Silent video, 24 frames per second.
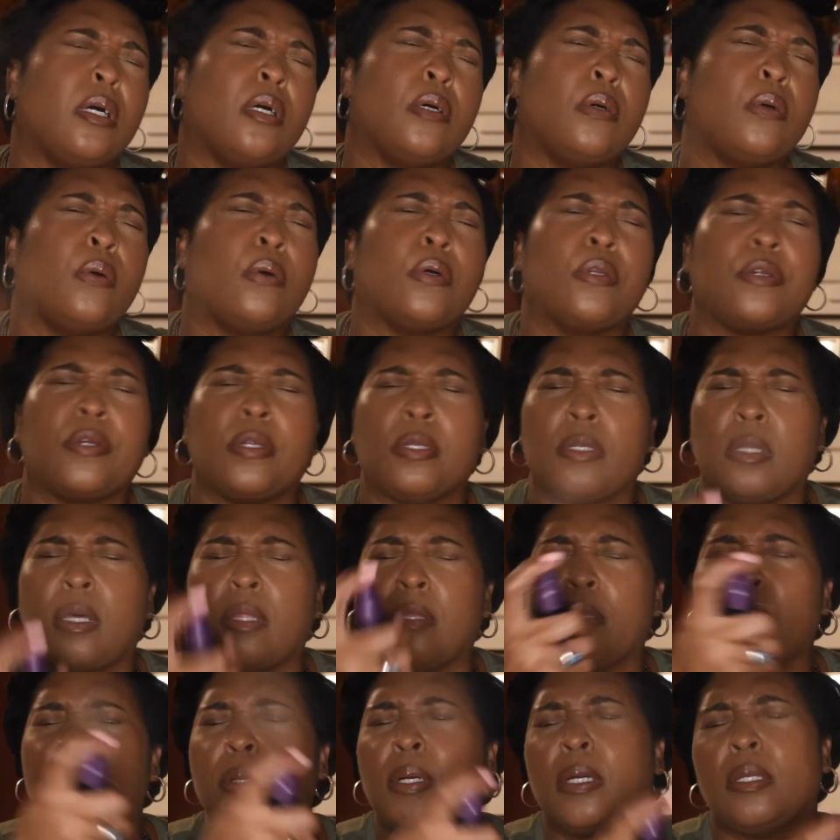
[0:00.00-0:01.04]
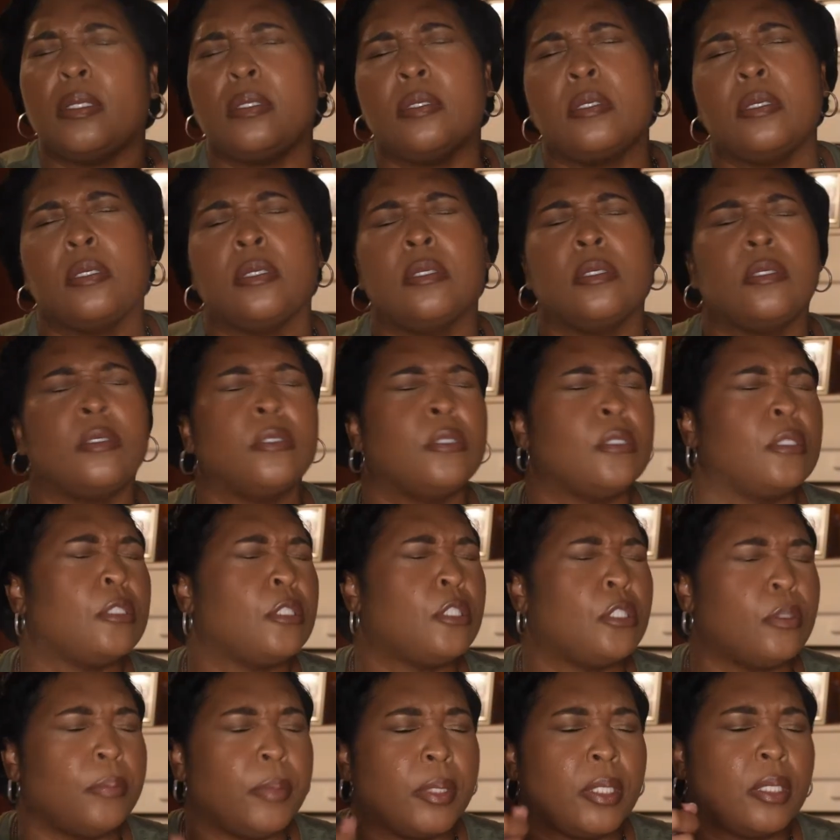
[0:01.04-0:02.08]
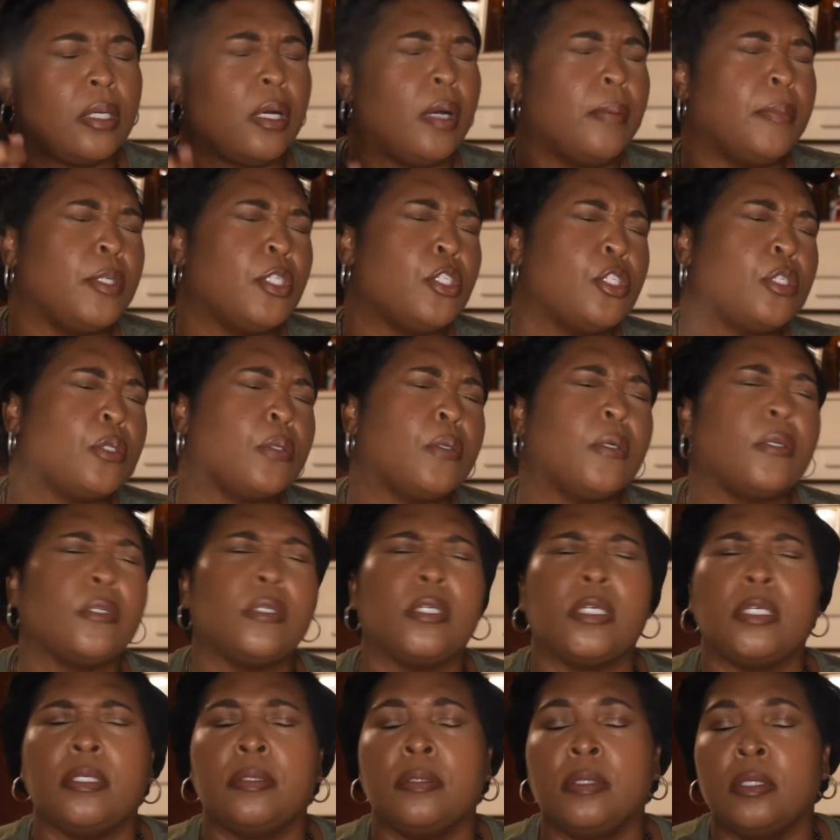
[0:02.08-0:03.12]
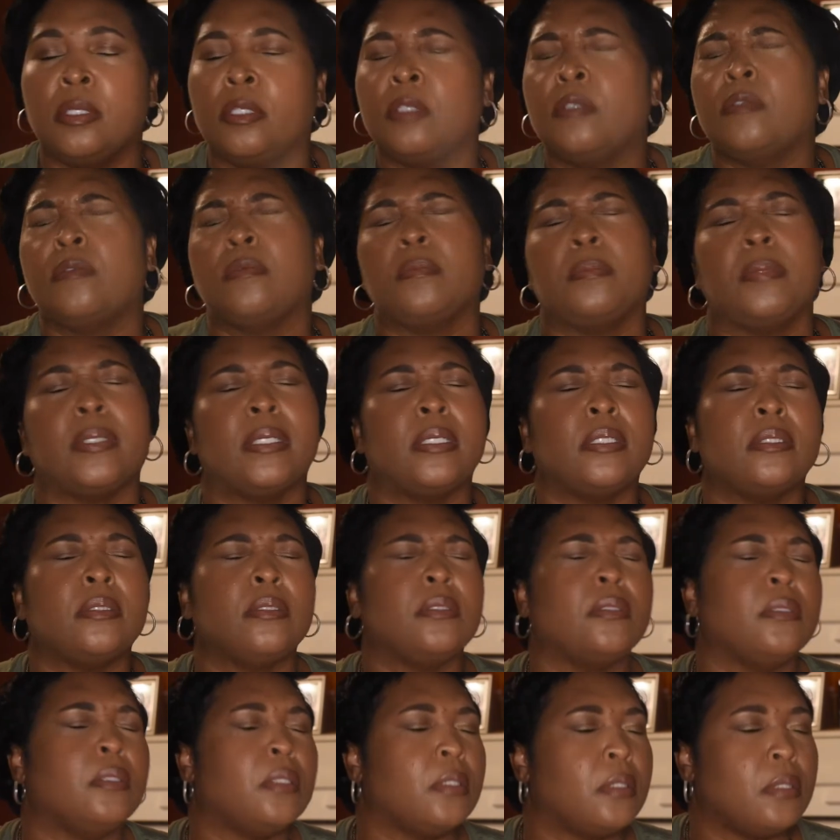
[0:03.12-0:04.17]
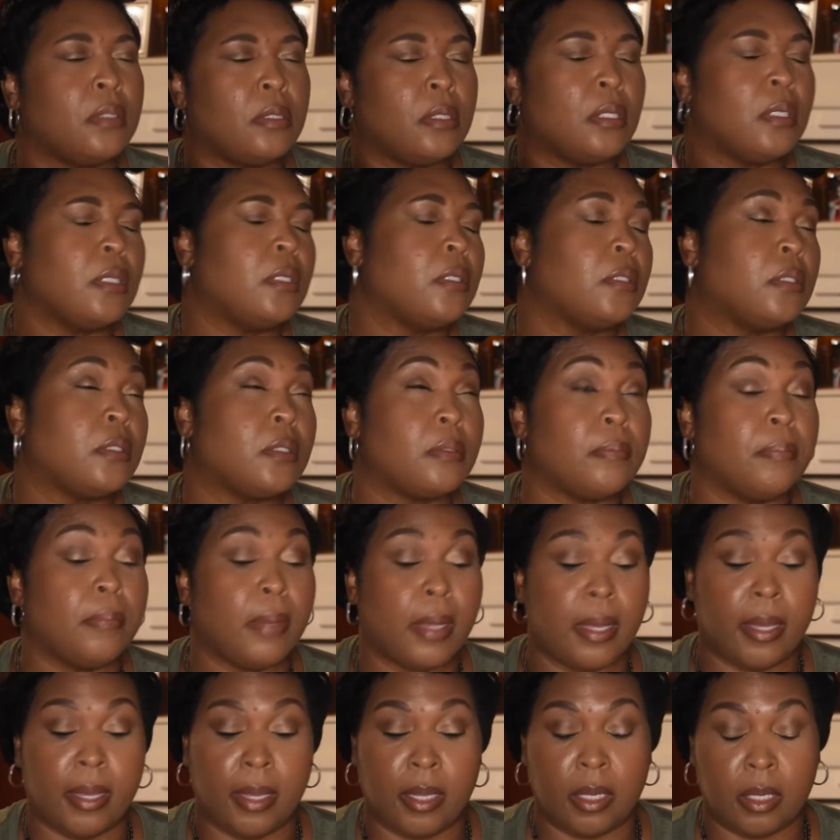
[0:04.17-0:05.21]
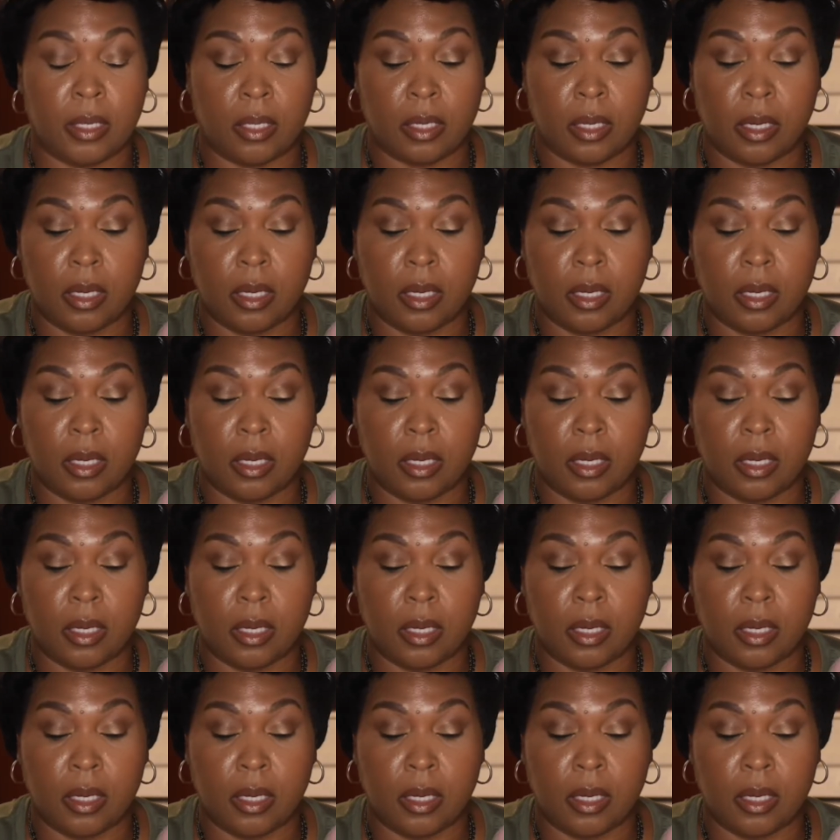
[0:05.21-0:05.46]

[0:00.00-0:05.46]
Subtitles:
ordered another one. Should be coming shortly. But this is my